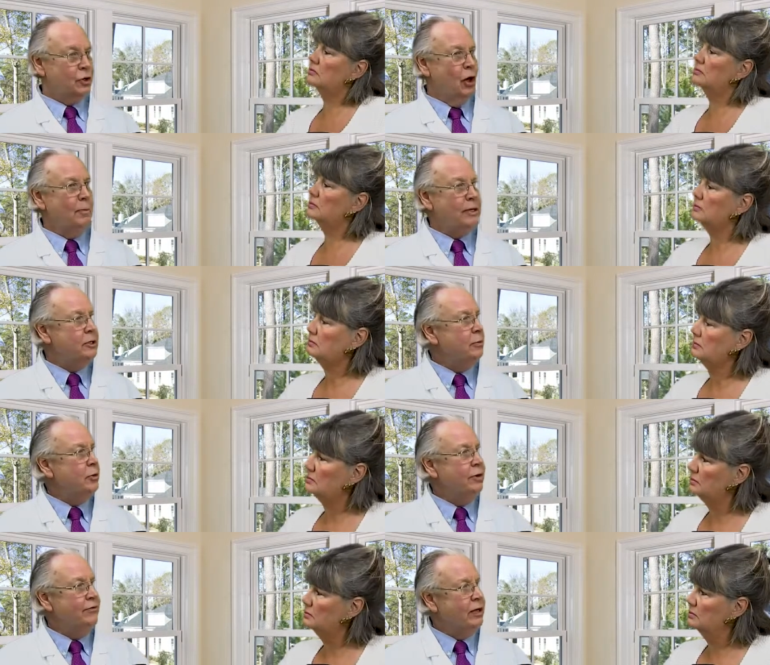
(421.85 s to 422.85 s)
Speaker 1: called
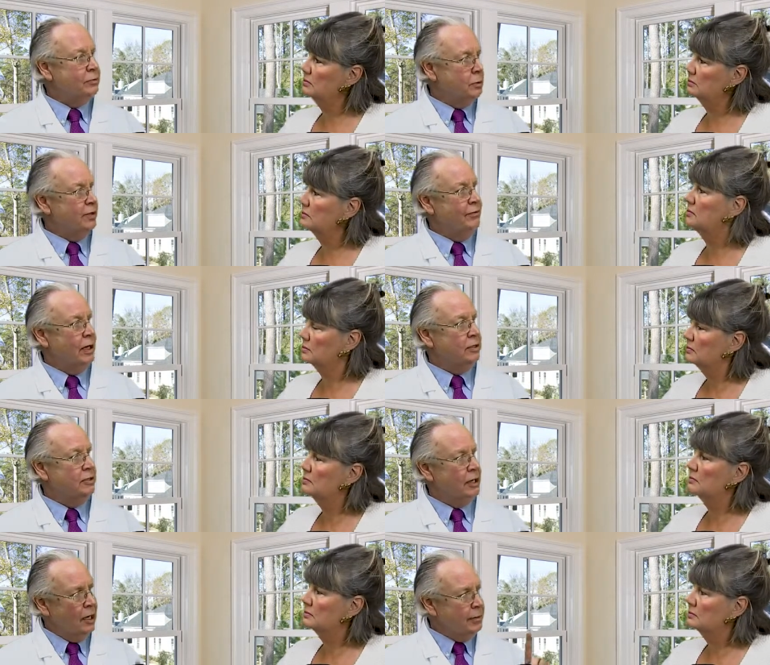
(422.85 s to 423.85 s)
mandibular advancement
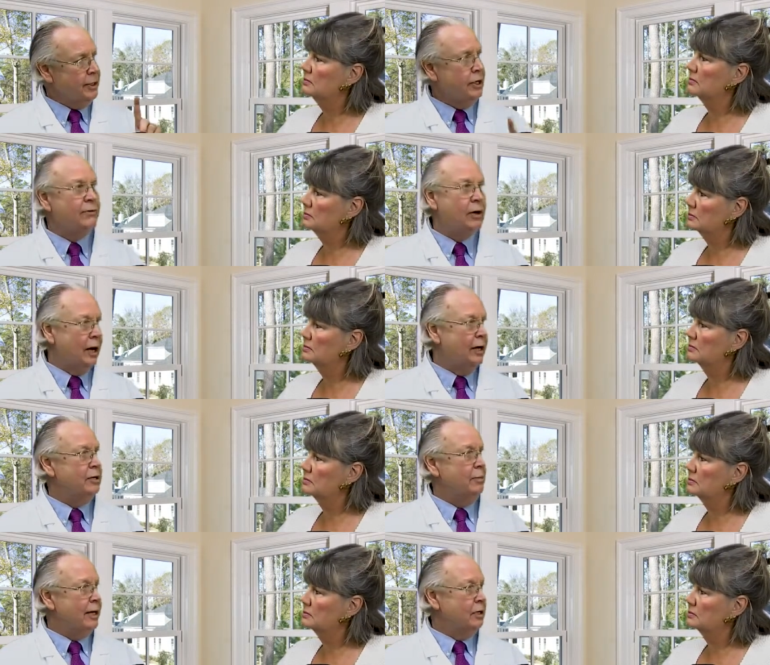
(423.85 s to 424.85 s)
devices. You got to be careful how
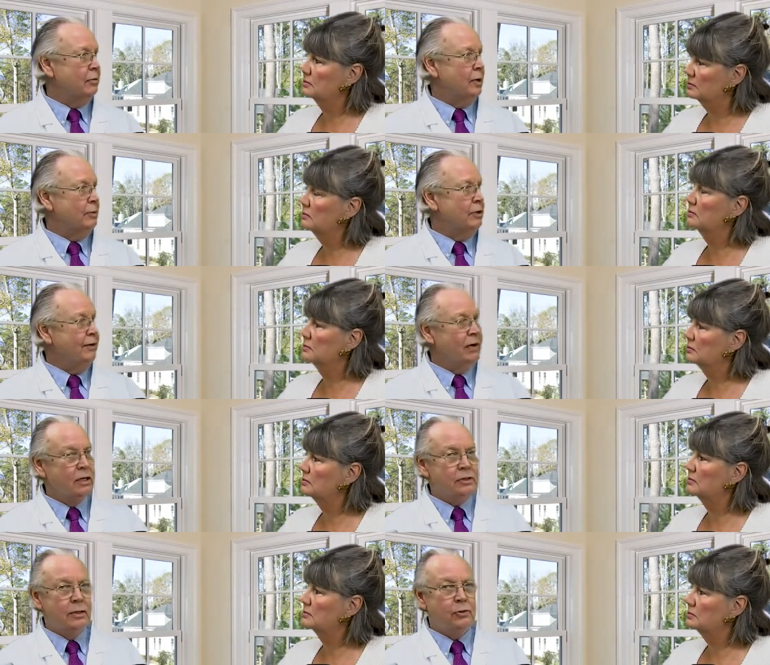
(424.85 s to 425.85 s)
you make them. I mean, they've
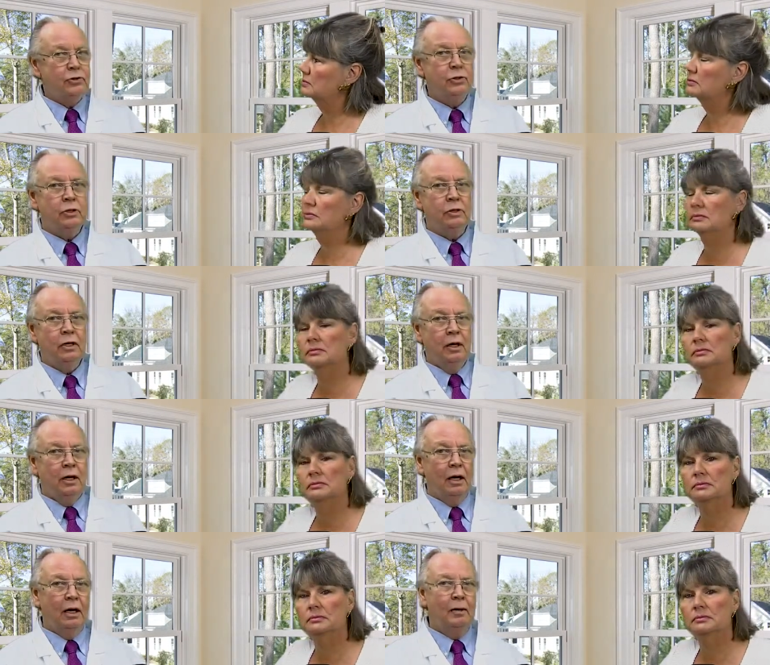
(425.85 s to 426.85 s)
got some that you can
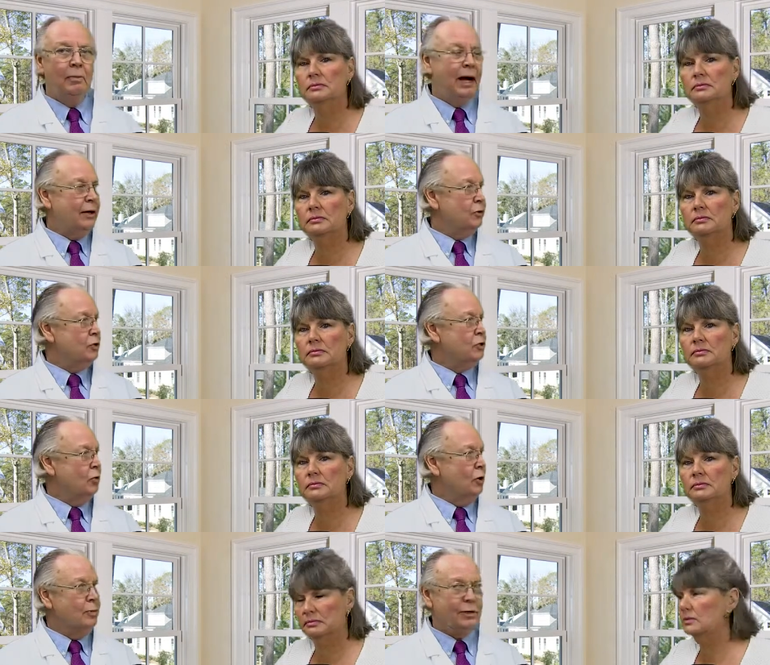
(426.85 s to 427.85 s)
uh, buy at the
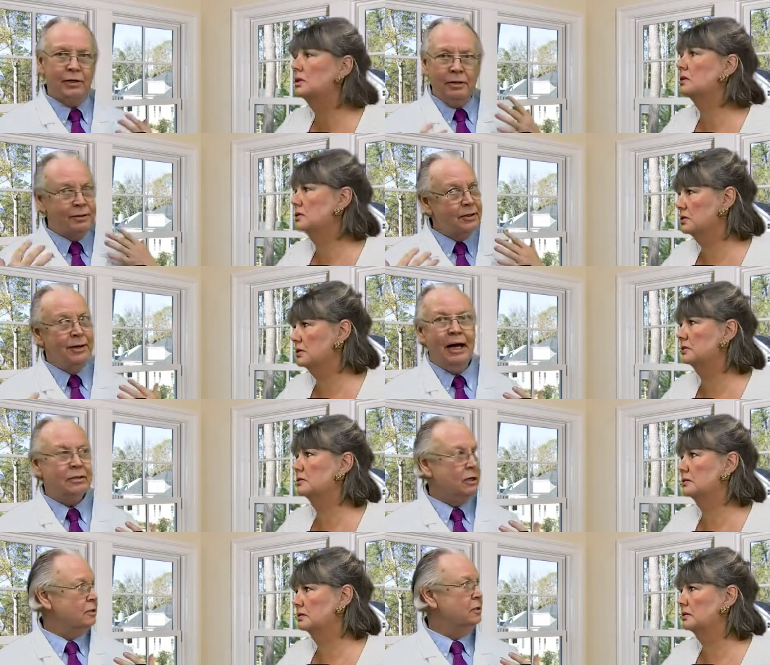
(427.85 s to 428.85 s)
store, but they're, they're sure. not
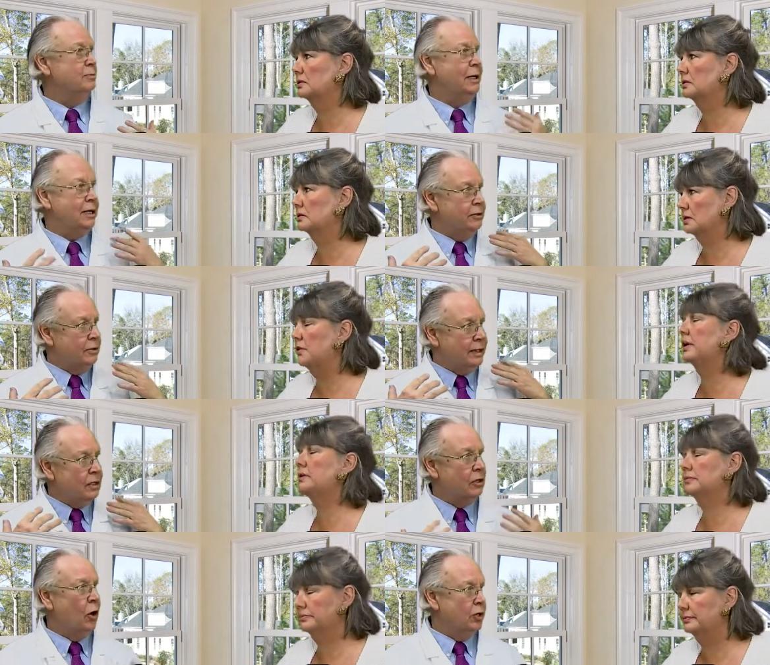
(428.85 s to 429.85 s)
custom made. They, okay. they
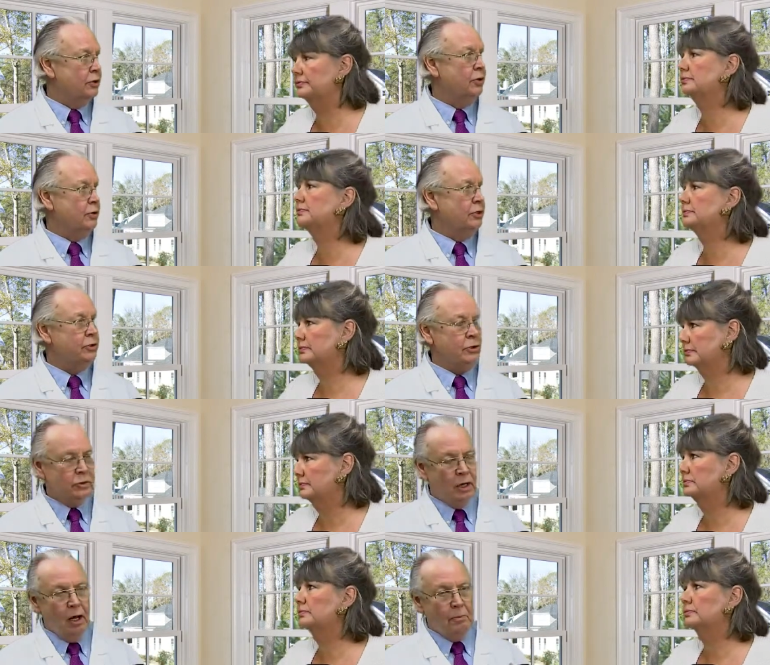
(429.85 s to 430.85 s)
can cause other
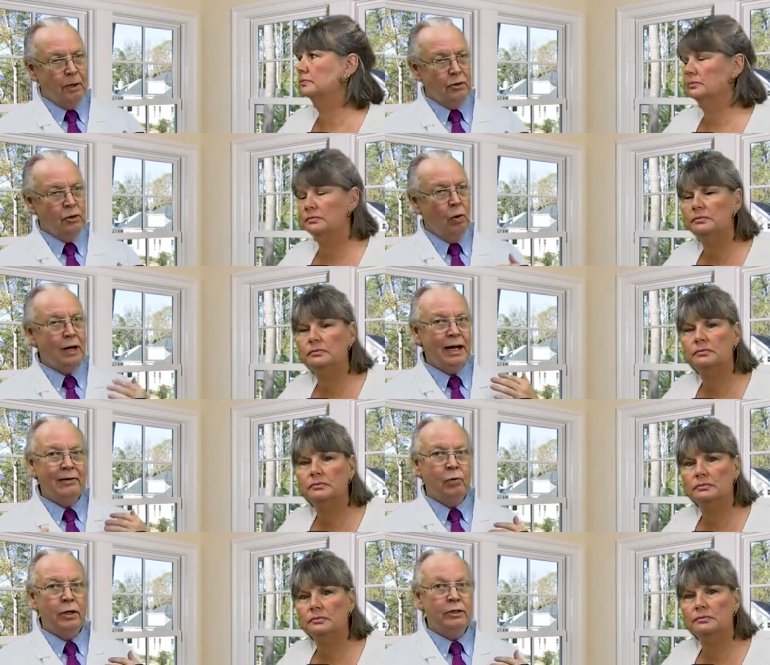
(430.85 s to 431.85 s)
issues. But you want to
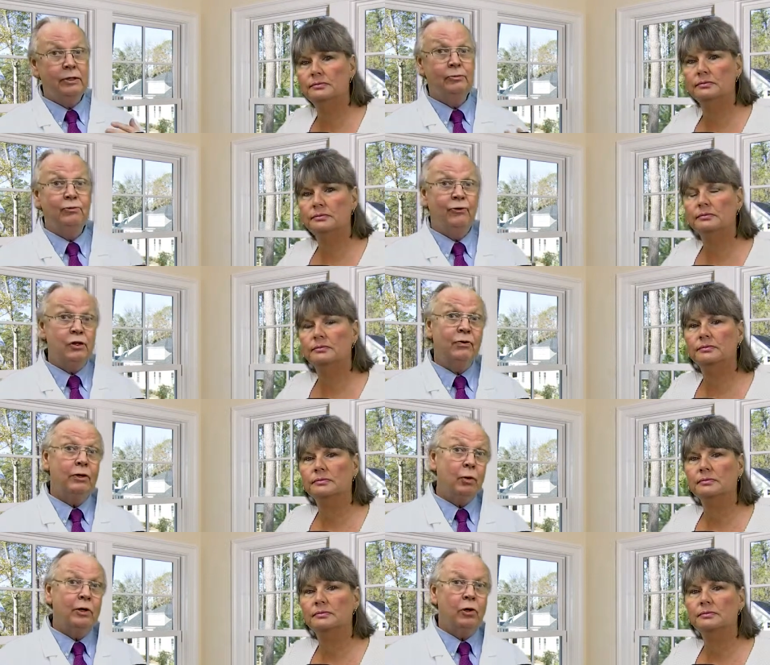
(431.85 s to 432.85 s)
have one, you, first of all,
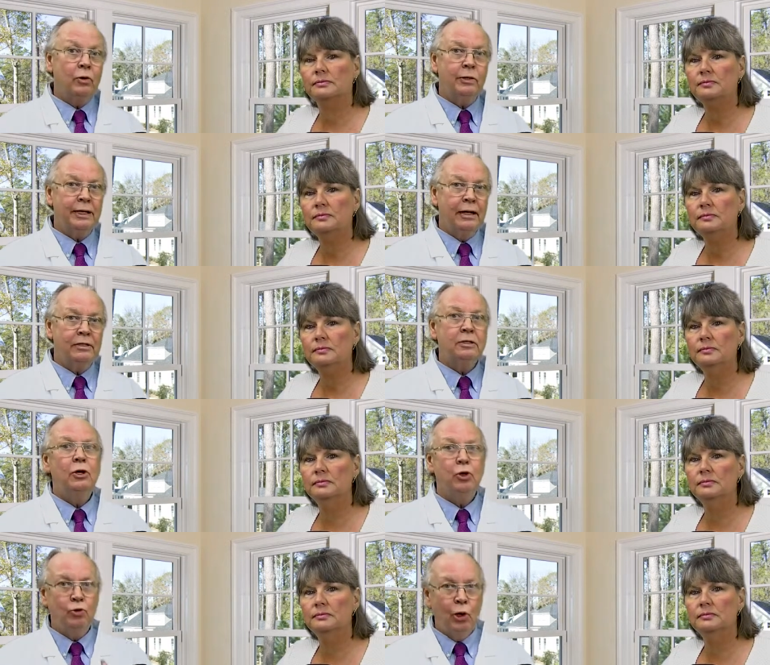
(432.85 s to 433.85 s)
you want to go to a dentist
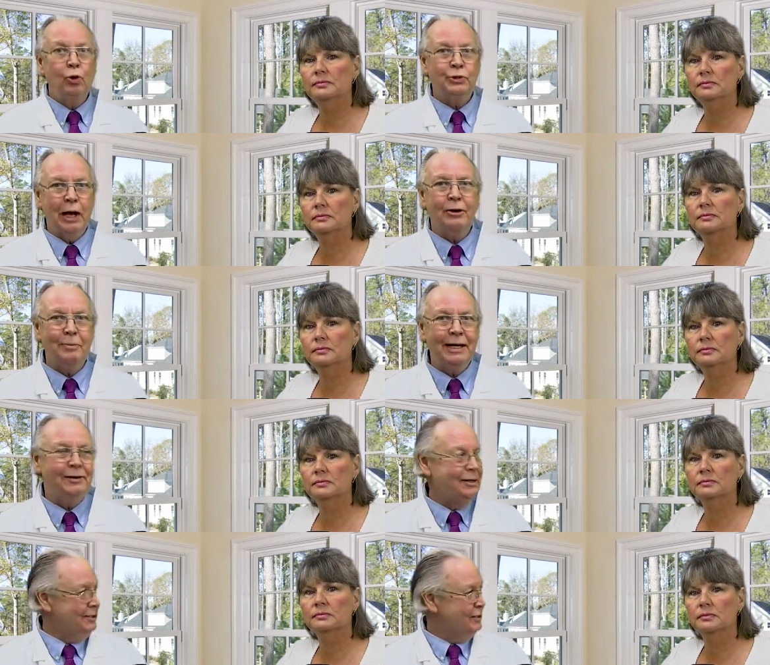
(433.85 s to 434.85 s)
who knows how to make
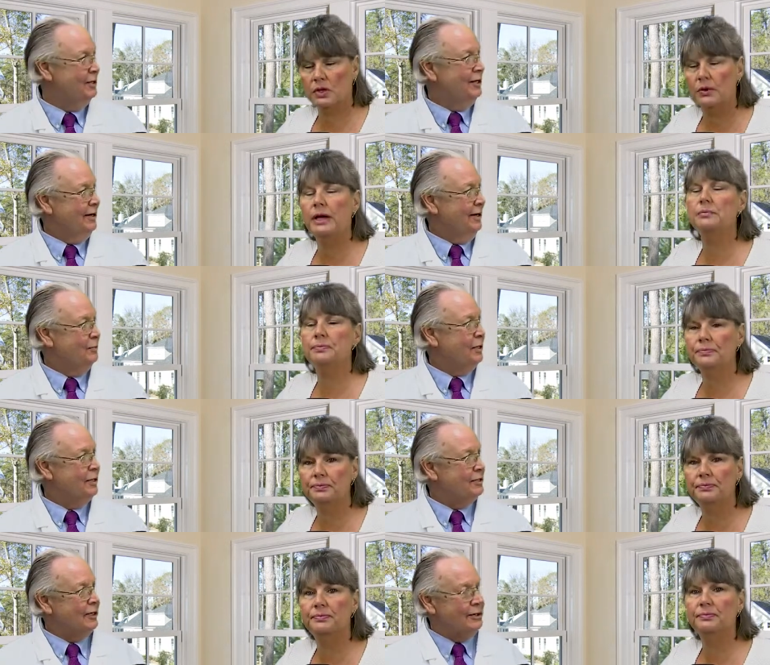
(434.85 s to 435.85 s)
these. Okay. And
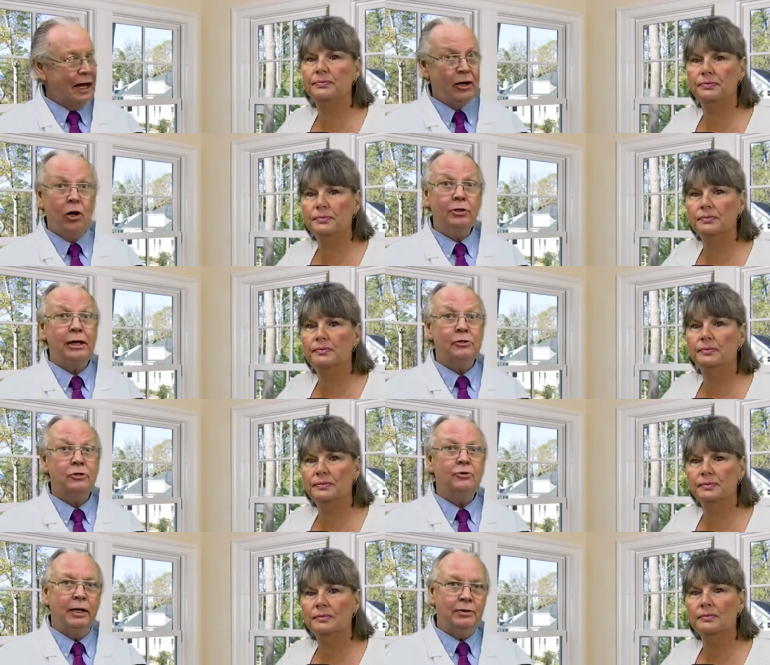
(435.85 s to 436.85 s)
because not all dentists
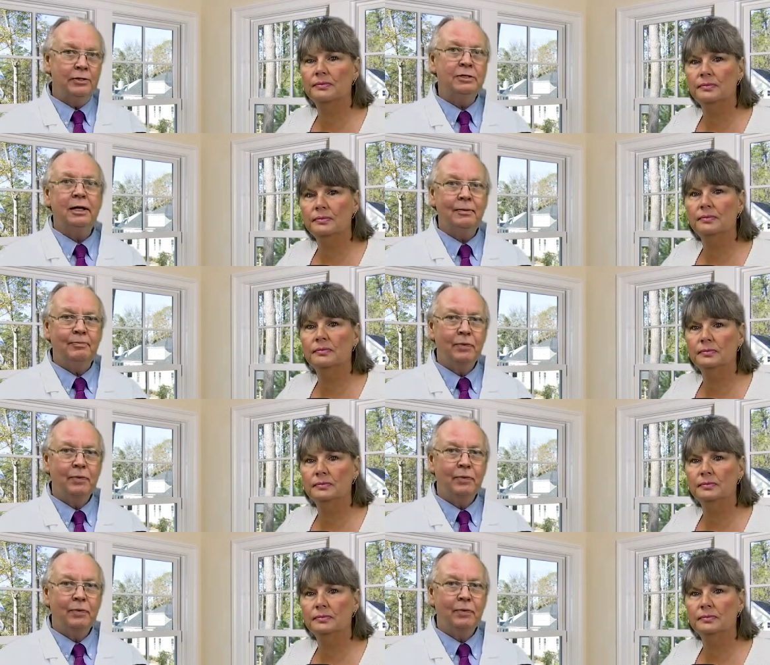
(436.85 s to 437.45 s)
are trained the same.